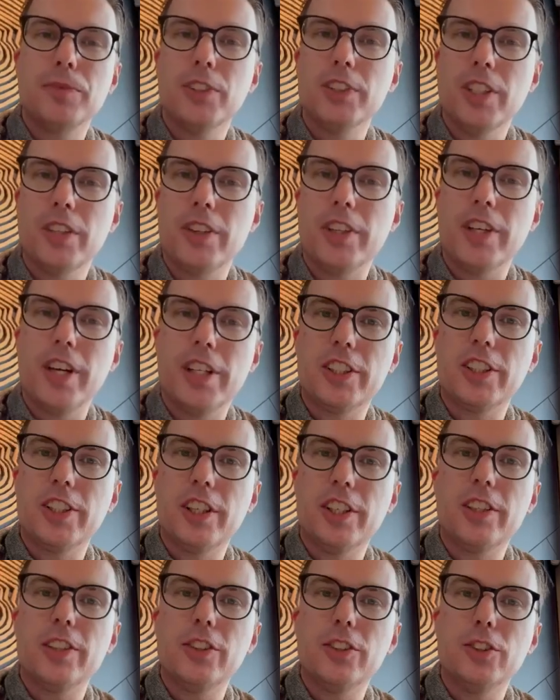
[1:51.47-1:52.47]
There's nothing actually
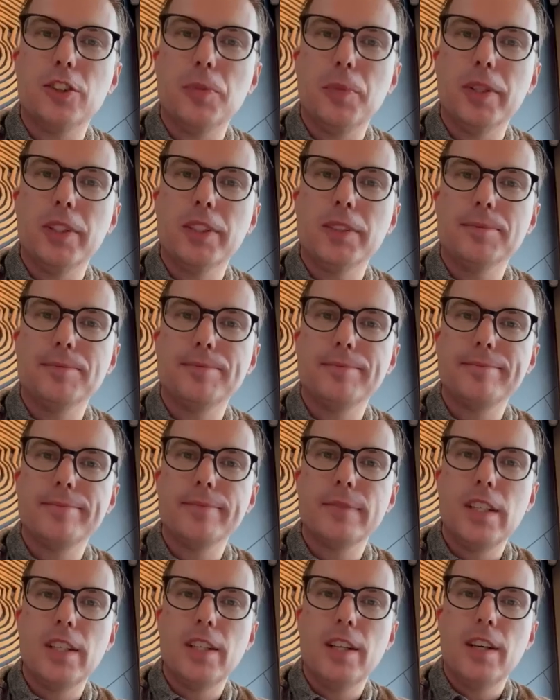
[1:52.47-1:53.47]
I can do about it.
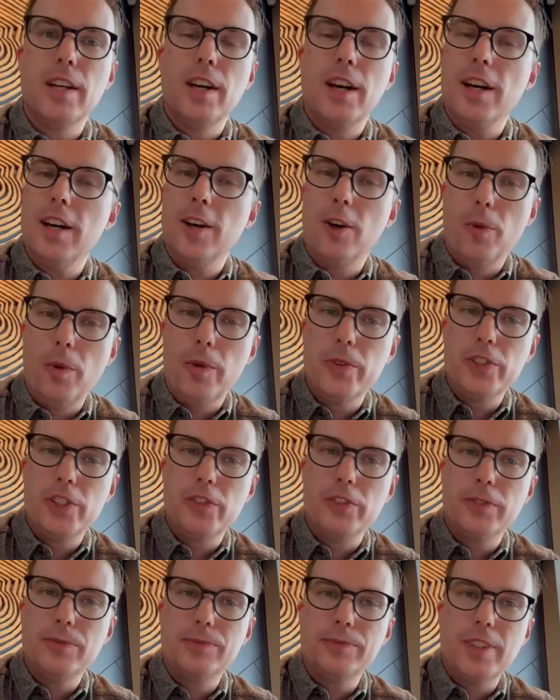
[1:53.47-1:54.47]
I hope that was
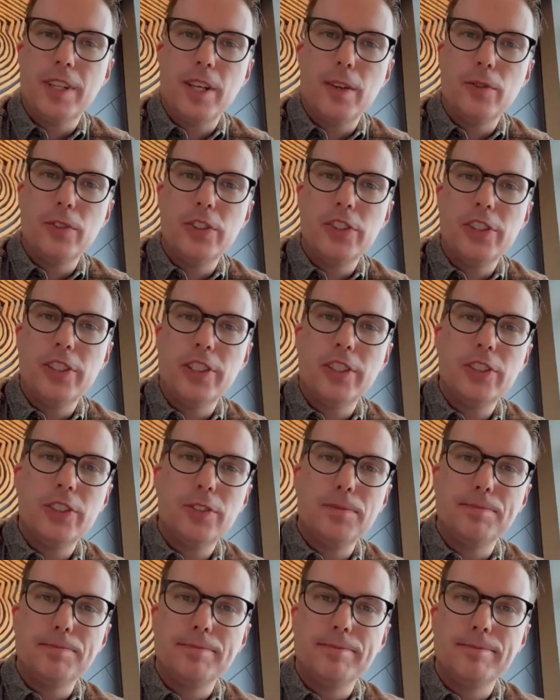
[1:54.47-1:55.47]
useful, and we'll see you again soon.